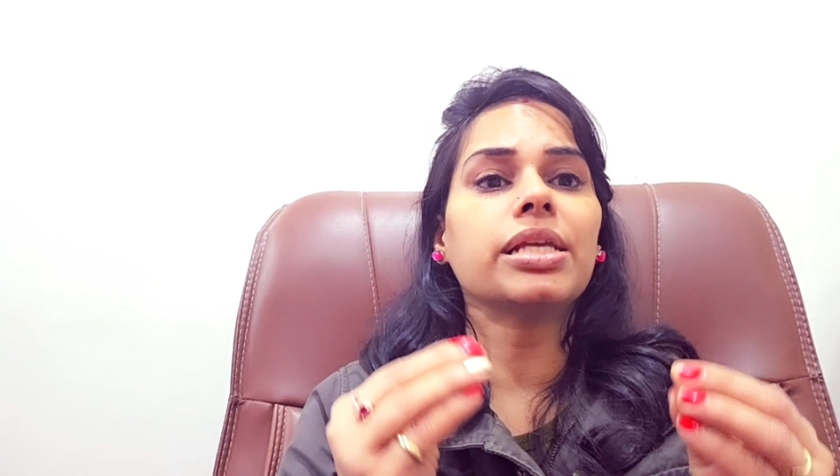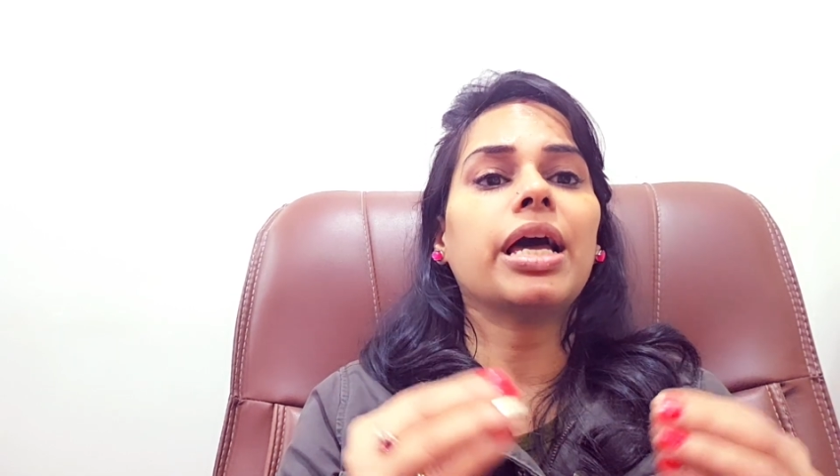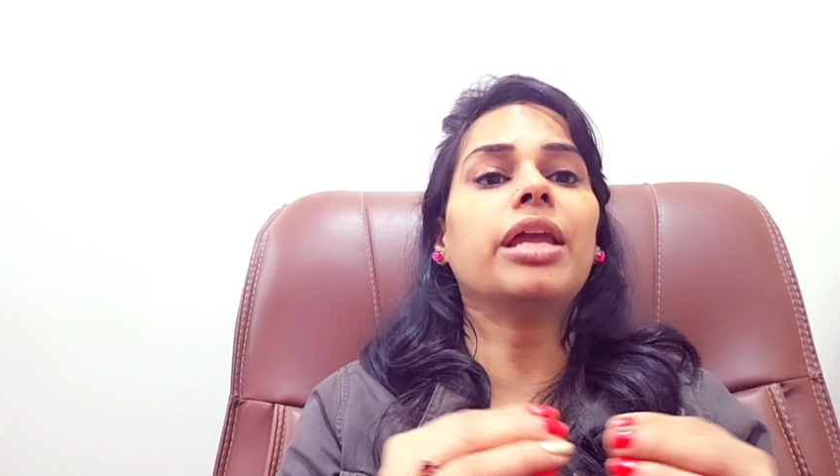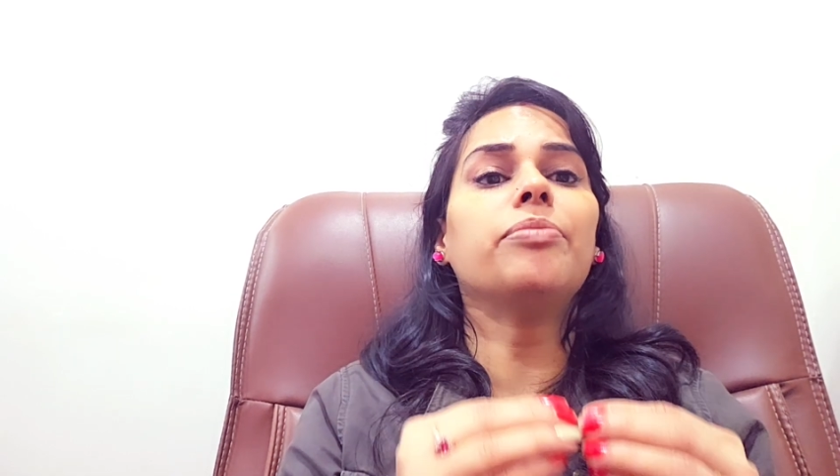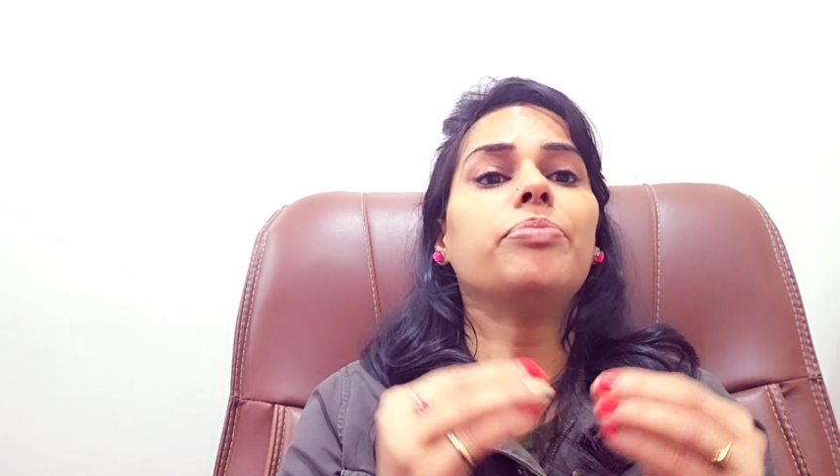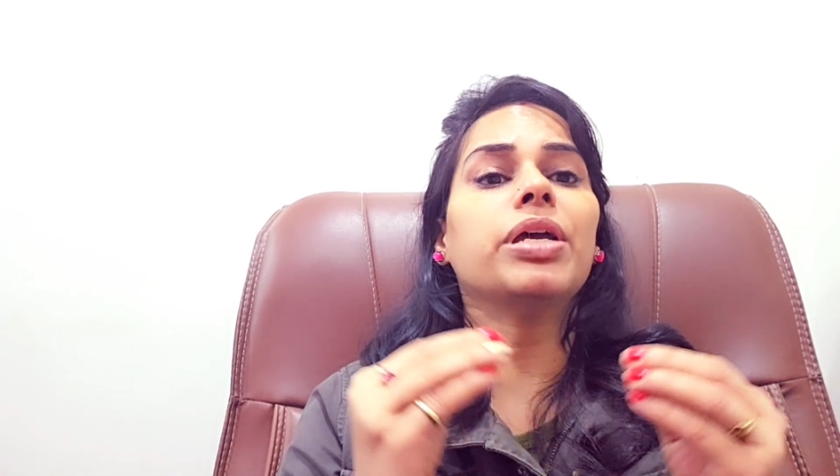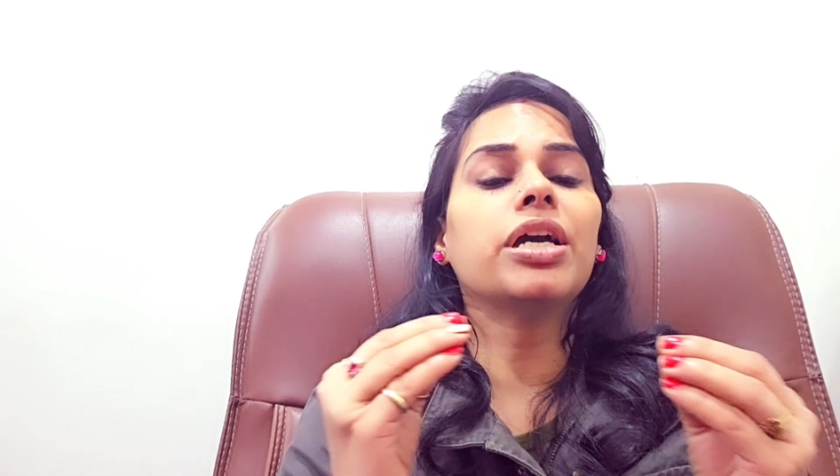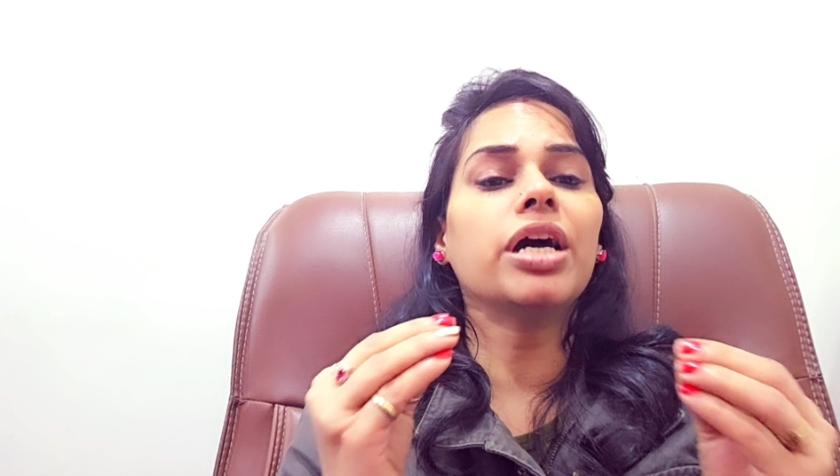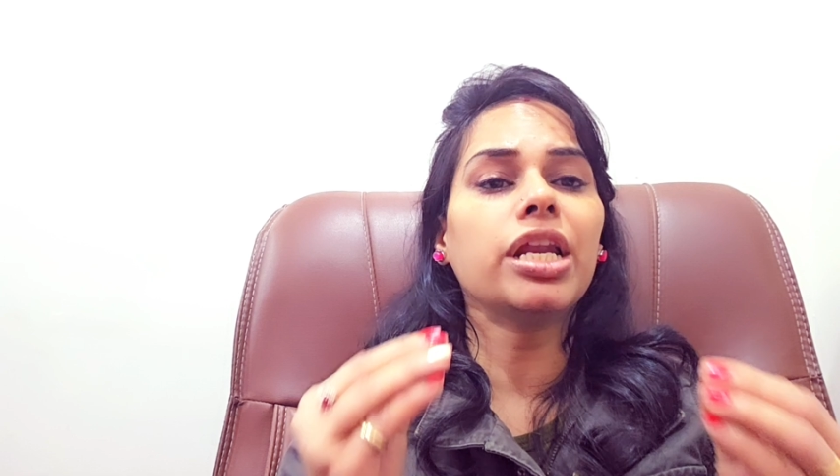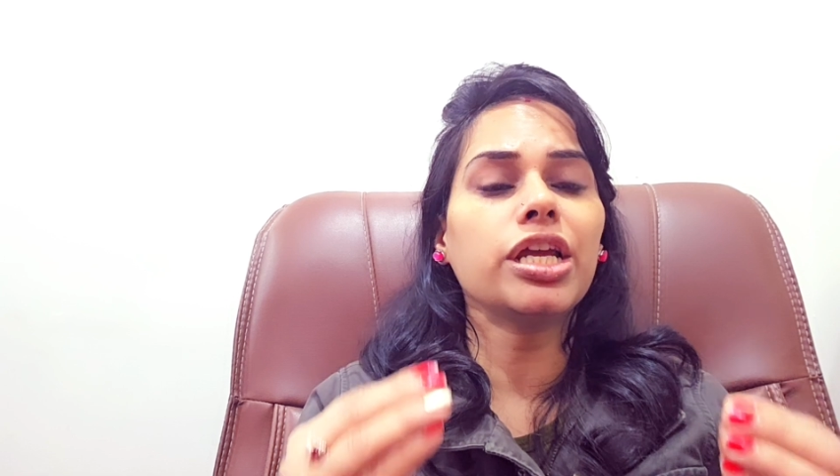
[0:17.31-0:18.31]
a
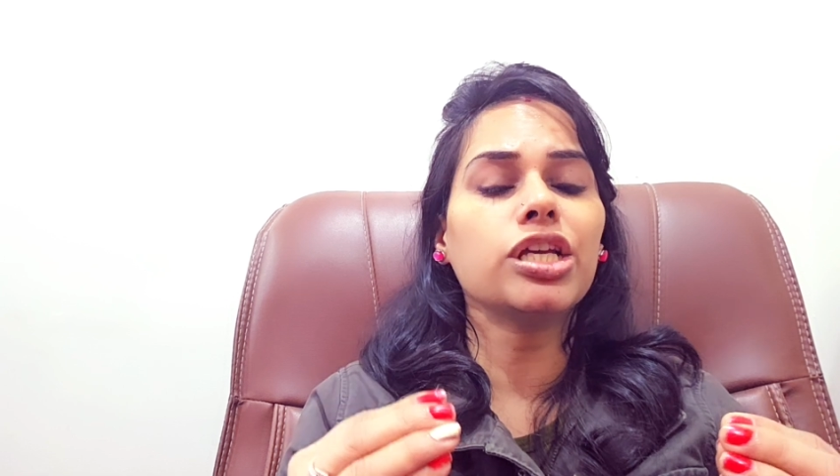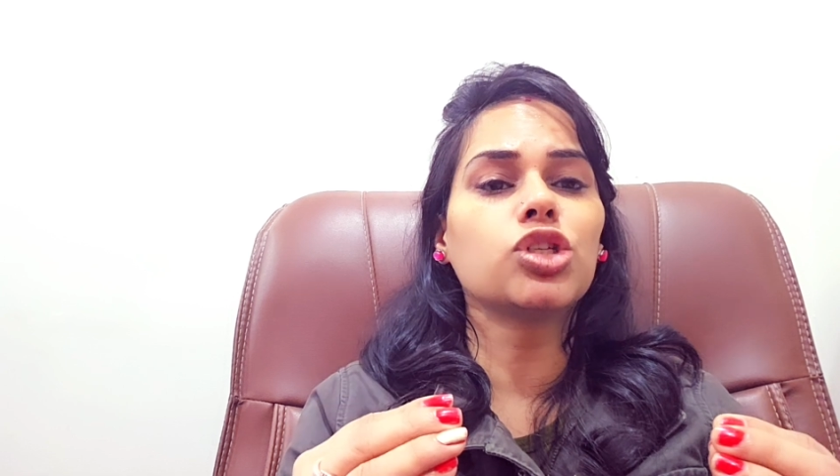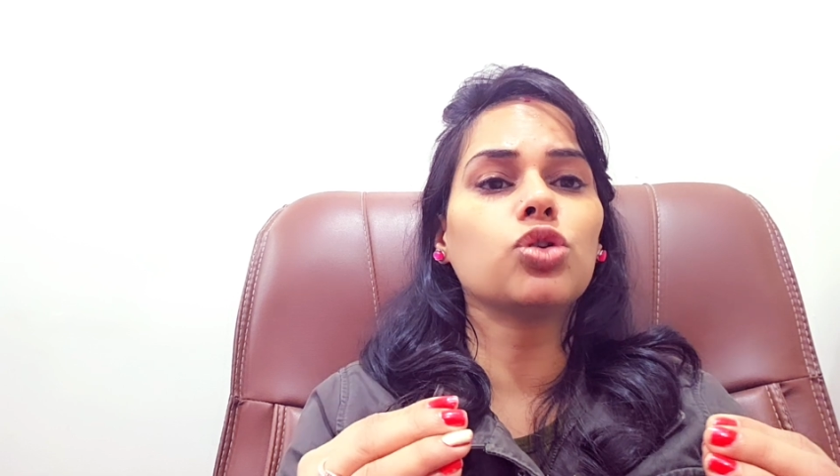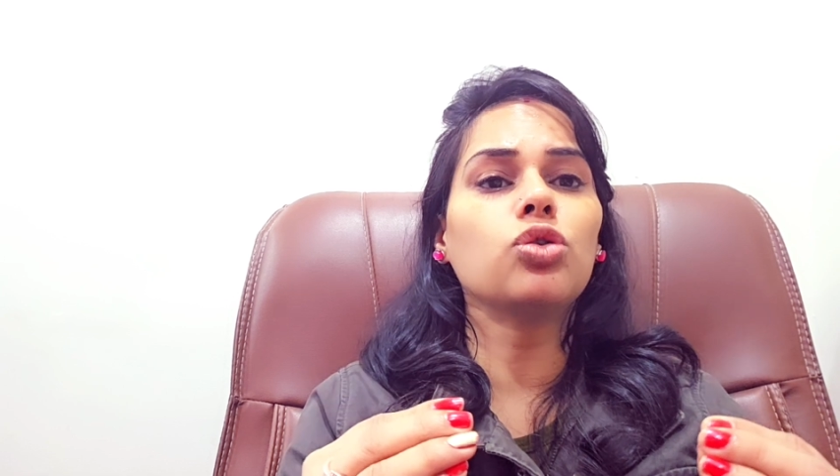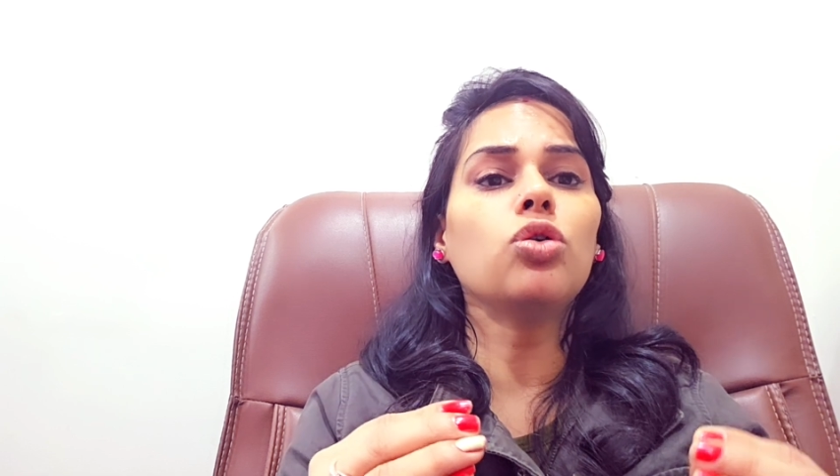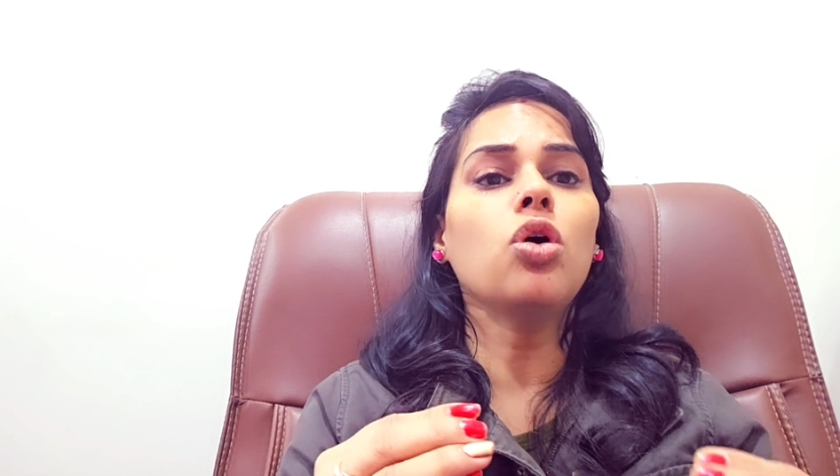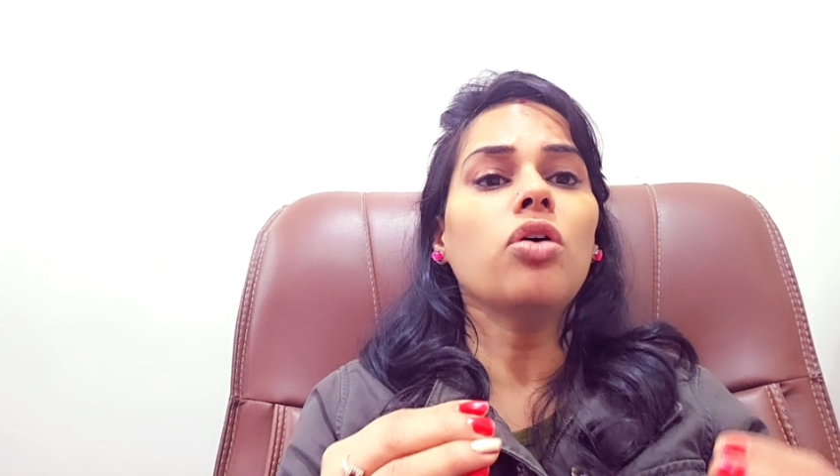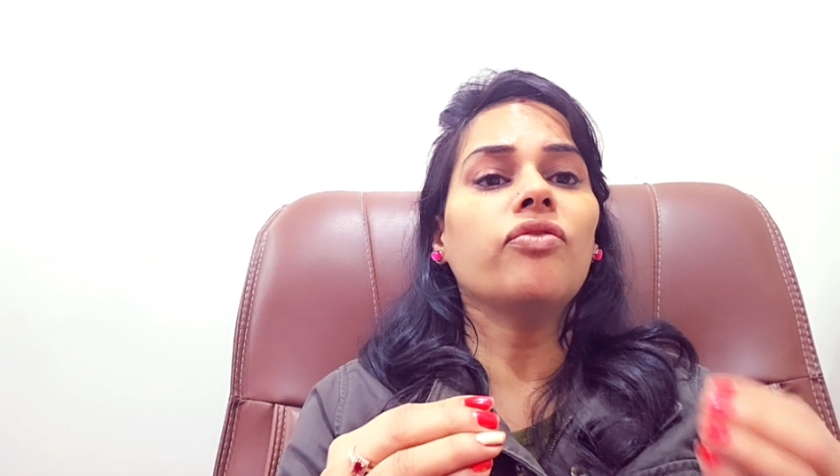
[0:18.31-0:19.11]
bigger issue